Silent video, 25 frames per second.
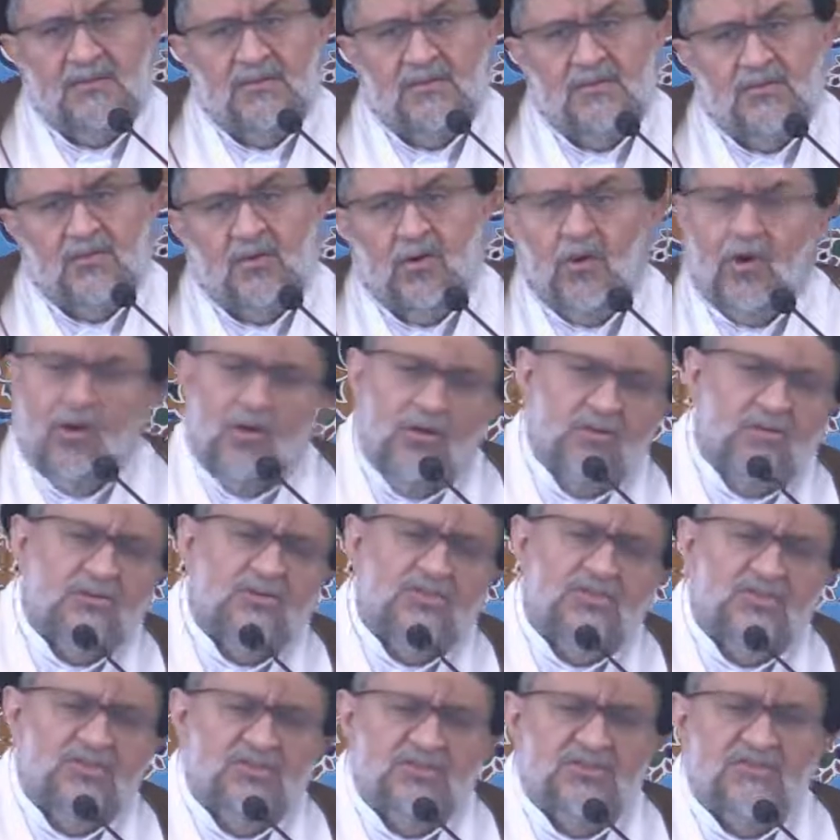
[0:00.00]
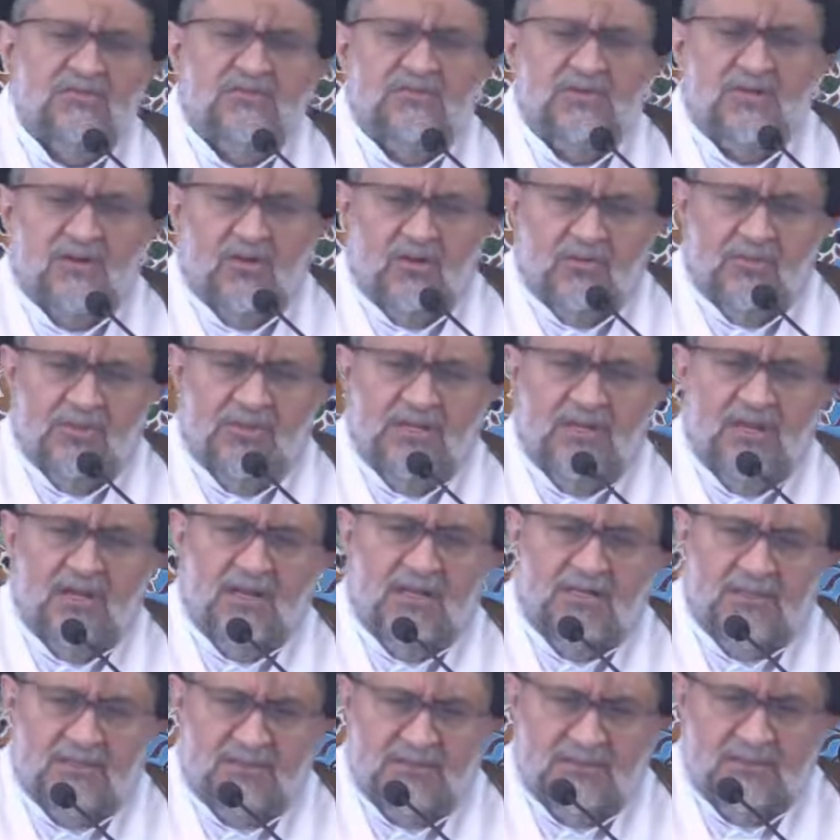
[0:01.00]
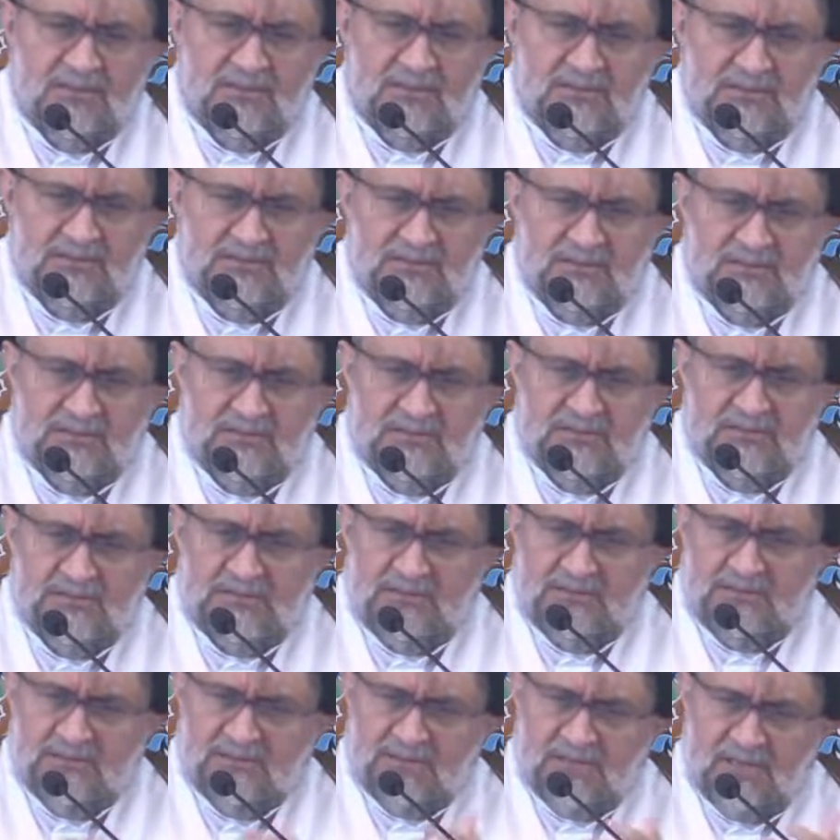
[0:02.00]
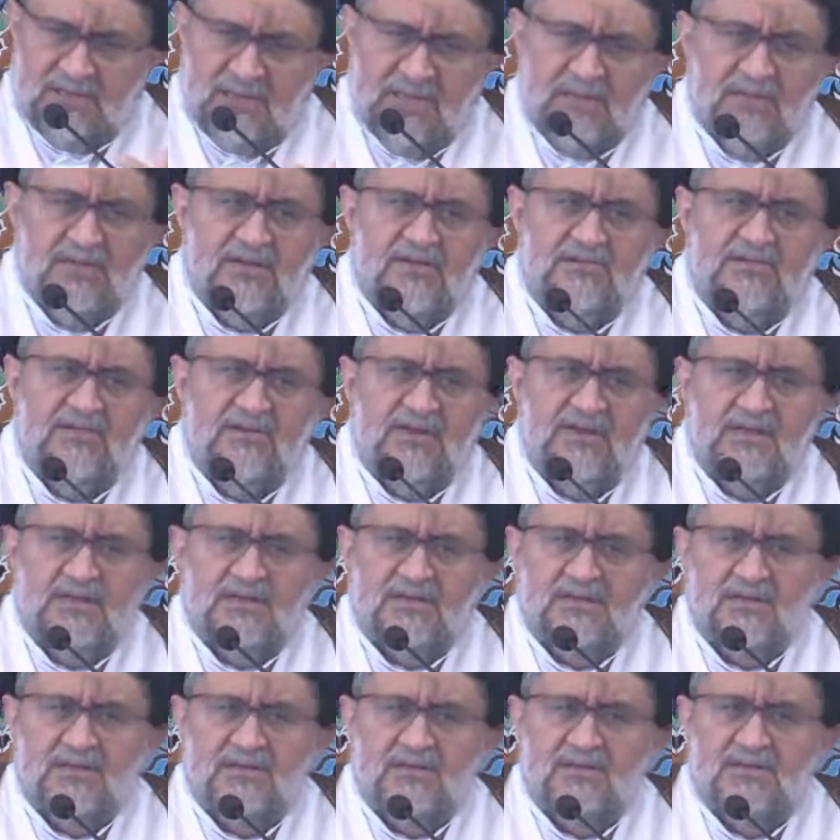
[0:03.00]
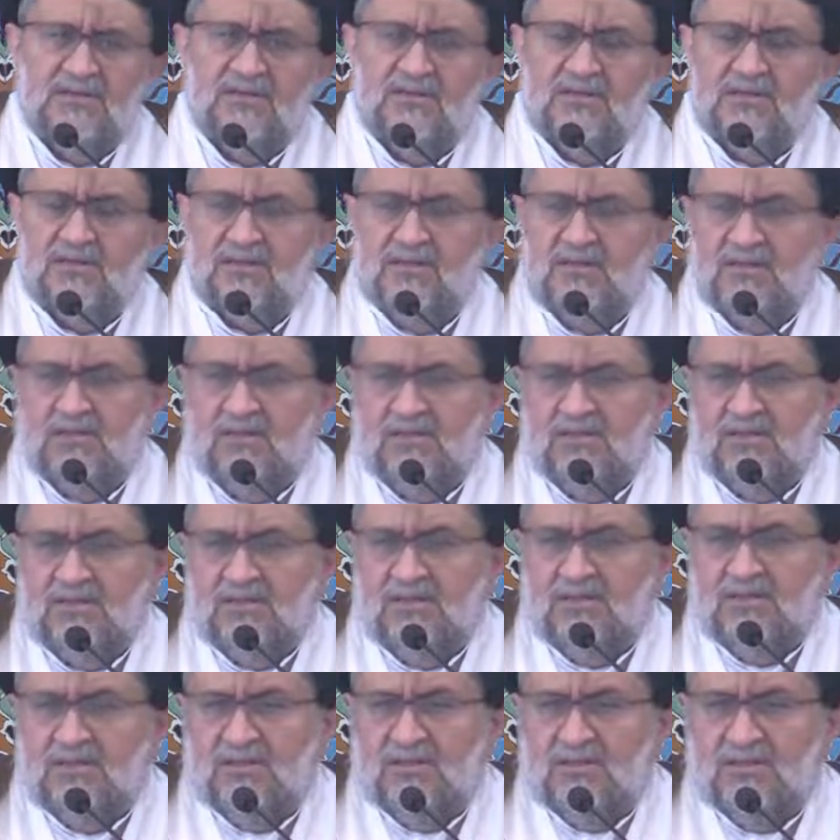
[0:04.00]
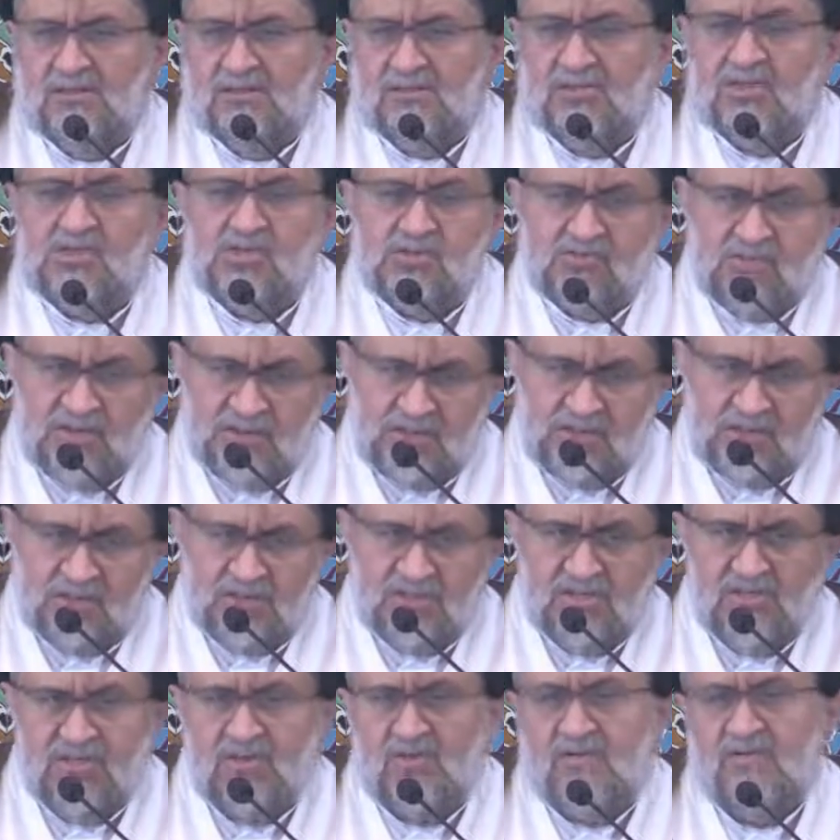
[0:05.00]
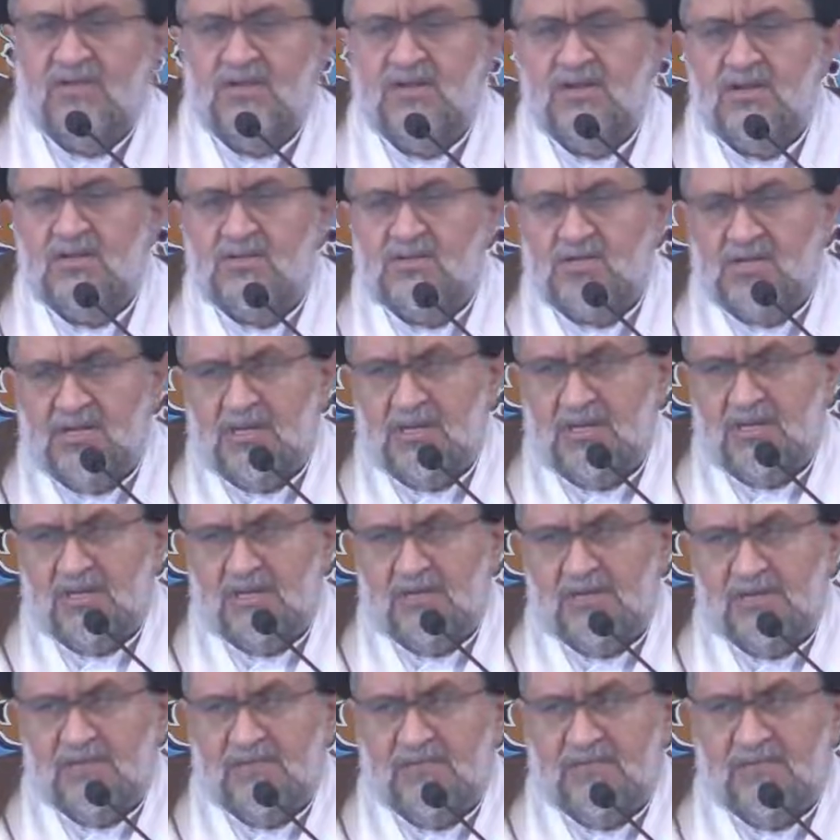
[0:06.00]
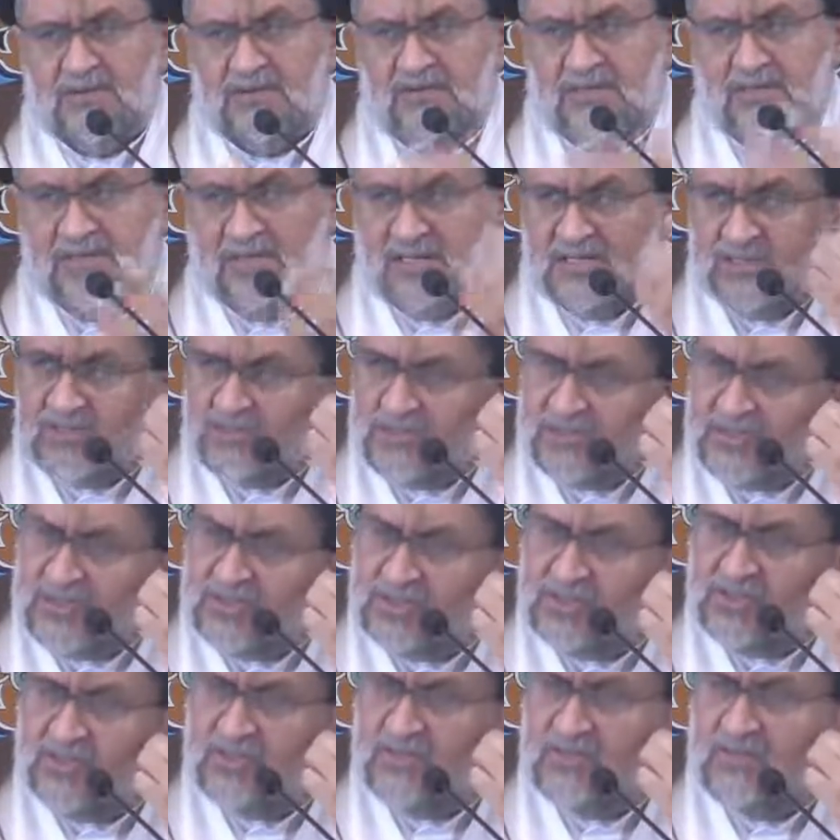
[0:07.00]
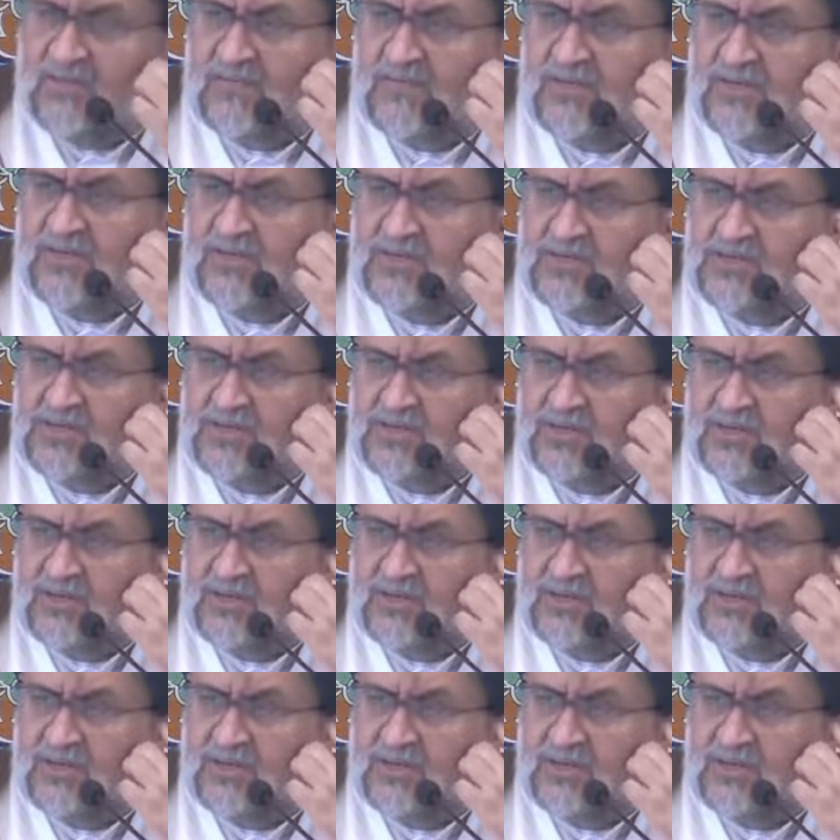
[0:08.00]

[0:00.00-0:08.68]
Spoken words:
All these phenomena and different situations of nature, different expressions of nature,